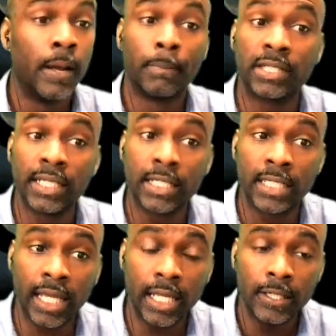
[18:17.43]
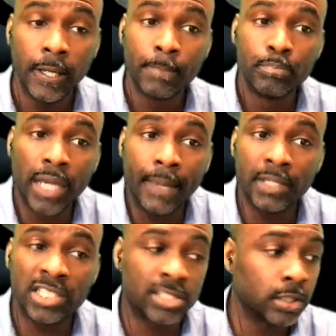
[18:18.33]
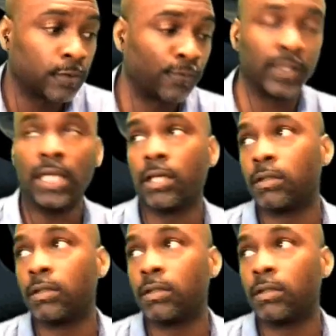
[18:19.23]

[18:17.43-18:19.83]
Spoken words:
But then again, maybe it's just fear.